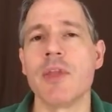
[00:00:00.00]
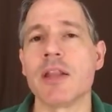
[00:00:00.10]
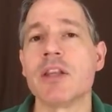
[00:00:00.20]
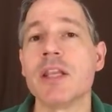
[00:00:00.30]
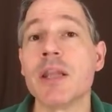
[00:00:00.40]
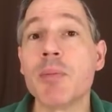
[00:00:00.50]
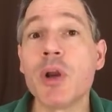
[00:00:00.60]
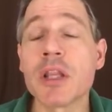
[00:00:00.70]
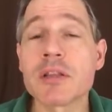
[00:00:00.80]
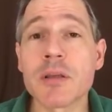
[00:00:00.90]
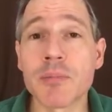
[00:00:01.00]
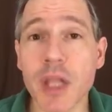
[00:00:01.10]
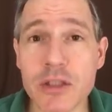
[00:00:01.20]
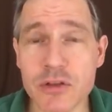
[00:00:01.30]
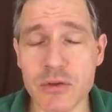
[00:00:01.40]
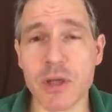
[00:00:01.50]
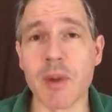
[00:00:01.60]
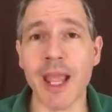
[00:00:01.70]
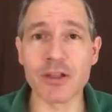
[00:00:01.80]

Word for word: that get put into the bloodstream